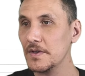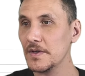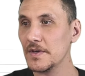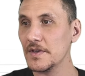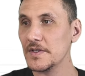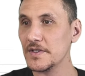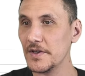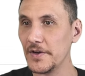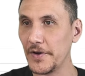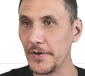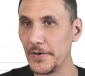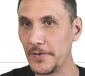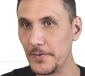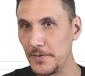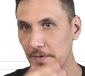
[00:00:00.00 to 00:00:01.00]

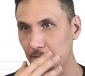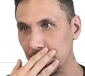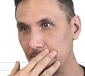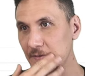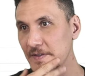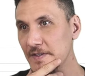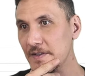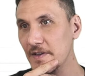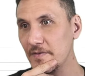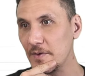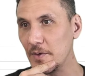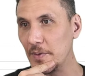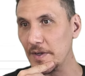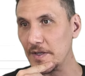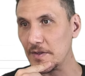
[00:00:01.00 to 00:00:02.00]
So I'm just going to have a
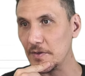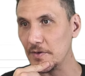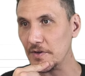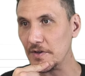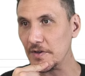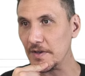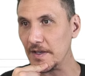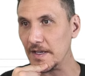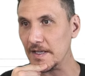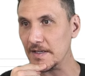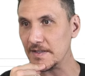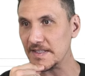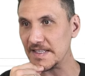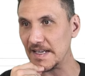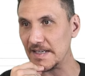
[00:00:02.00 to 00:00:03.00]
quick look. In
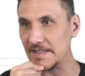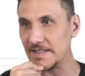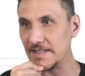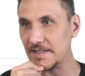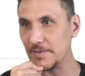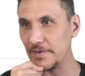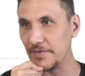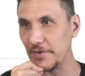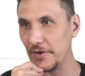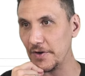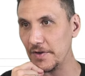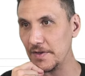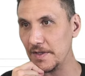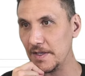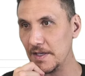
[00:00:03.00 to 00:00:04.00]
our statuses, we've
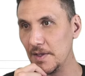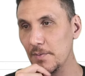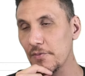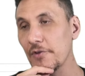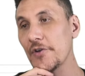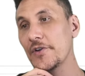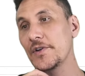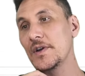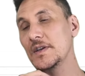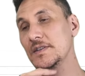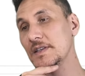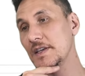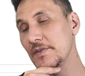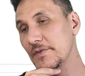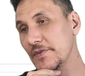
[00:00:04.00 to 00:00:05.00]
got in progress,
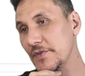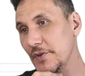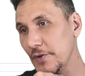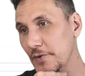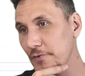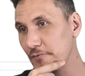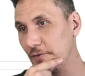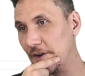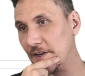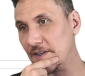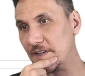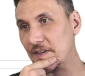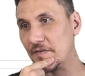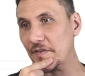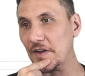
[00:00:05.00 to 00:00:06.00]
in review, ready
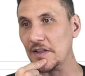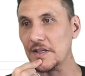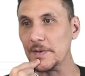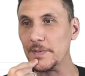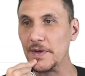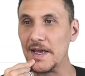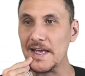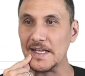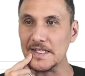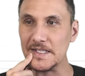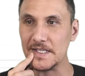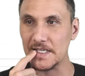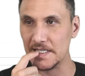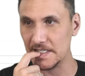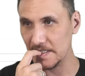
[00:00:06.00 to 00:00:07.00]
to develop, and
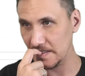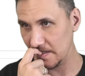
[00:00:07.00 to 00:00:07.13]
done.